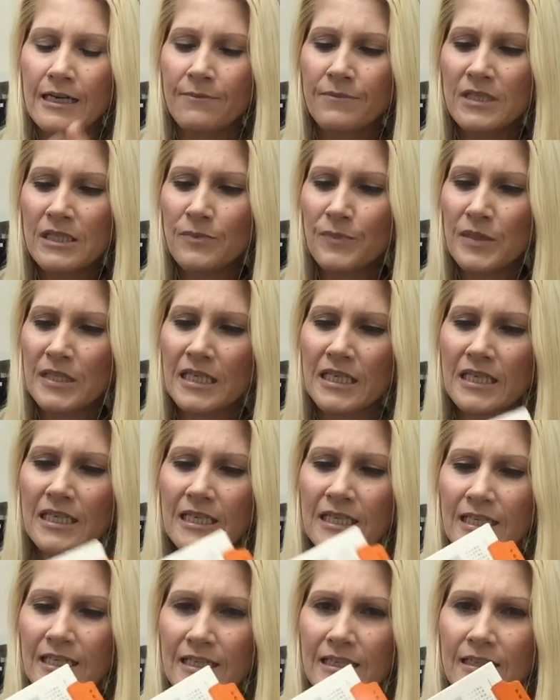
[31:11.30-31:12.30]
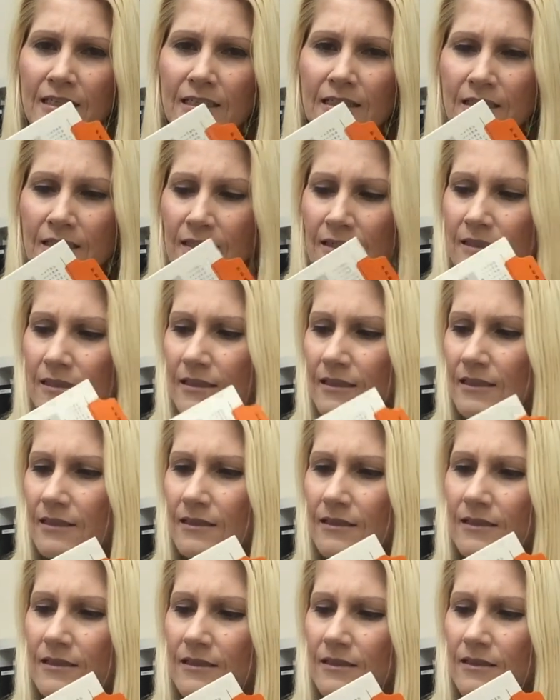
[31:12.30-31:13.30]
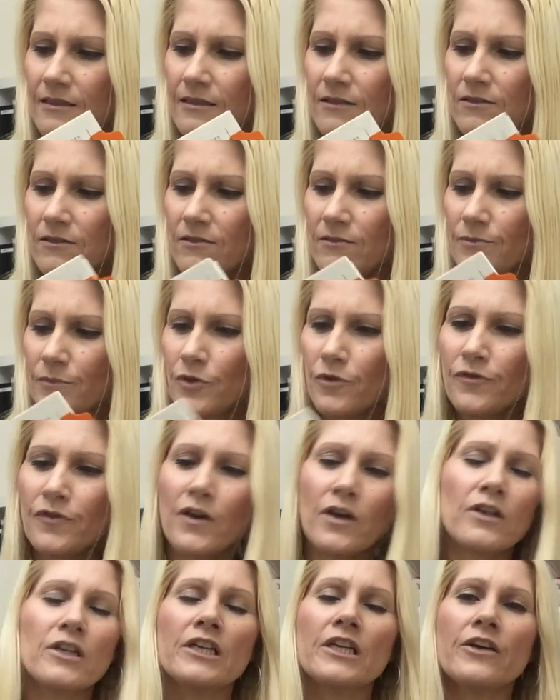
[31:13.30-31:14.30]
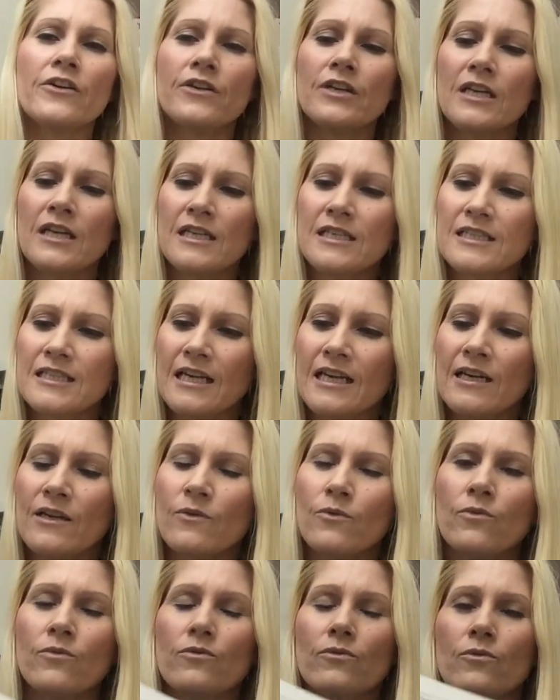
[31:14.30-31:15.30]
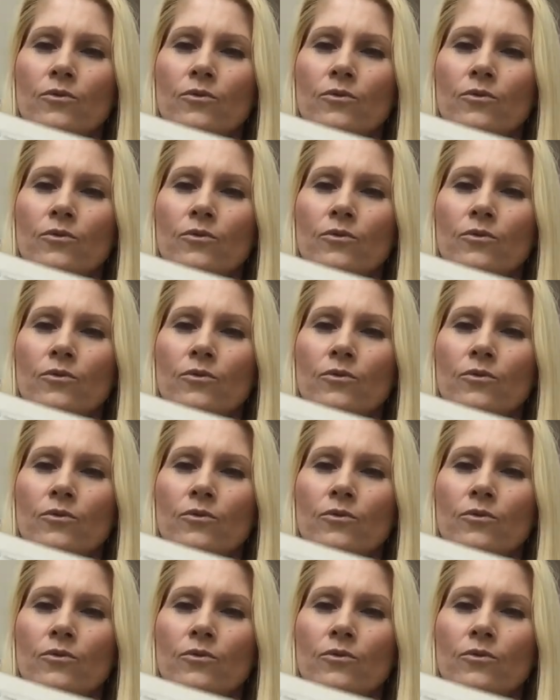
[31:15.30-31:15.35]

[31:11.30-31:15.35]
this particular portfolio is a